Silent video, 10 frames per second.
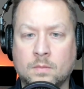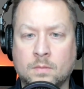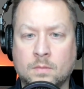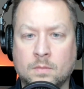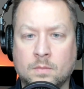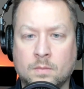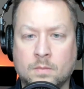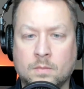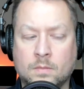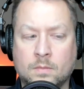
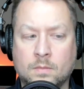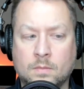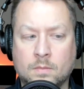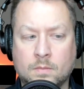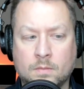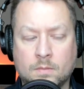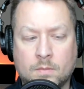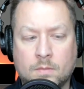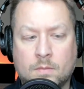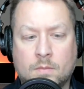
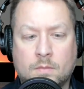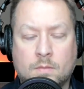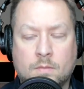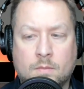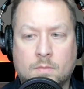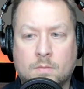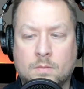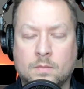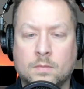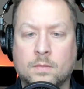
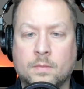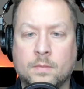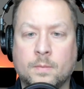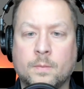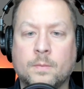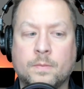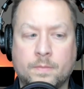No words are spoken by the person on screen.